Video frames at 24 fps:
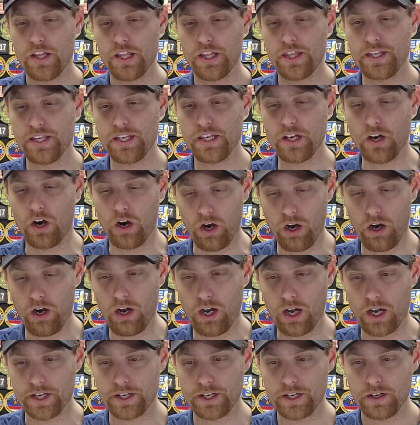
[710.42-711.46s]
The
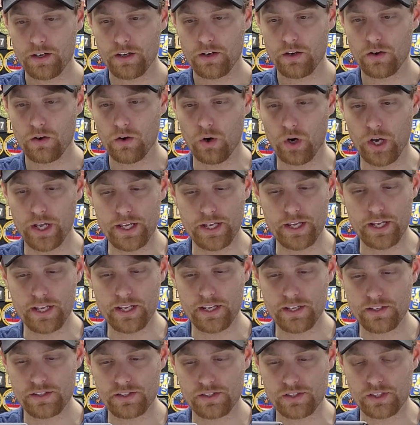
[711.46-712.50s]
A U G
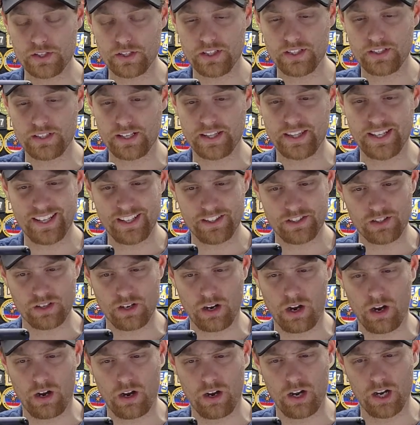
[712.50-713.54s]
is, at least I think it's an
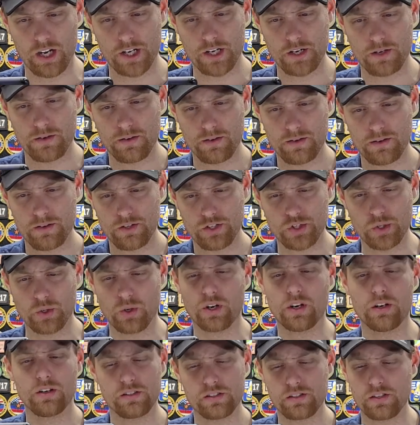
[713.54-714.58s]
A U G.
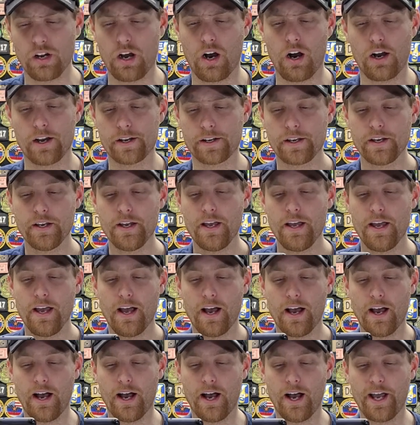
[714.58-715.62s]
Sure, it's an A U G.
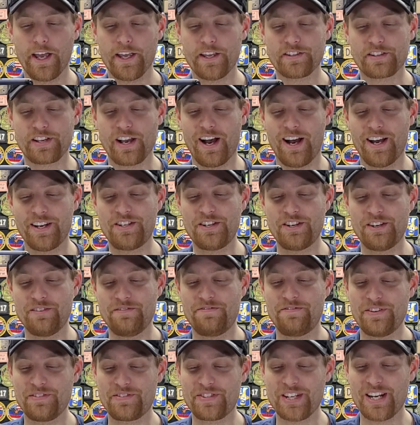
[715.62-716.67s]
Uh, is one hundred
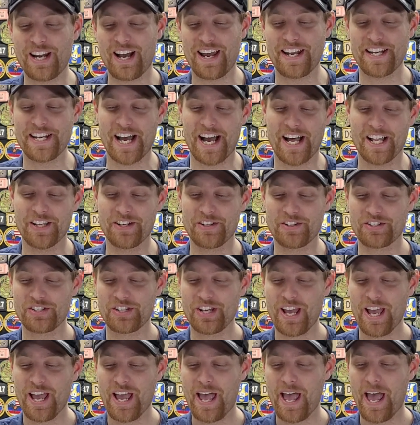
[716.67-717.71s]
fifty-nine dollars,
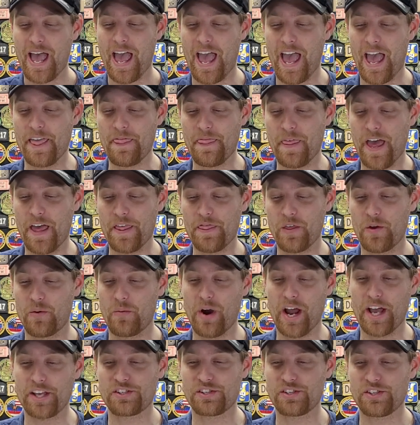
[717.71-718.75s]
and then the
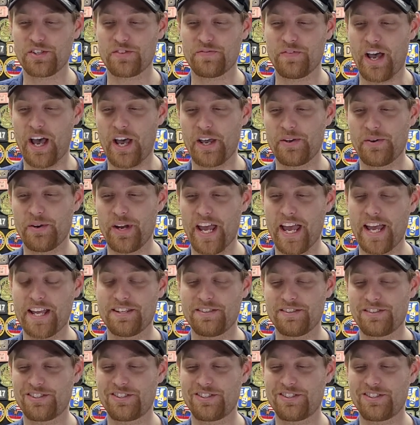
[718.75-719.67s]
rest is valued at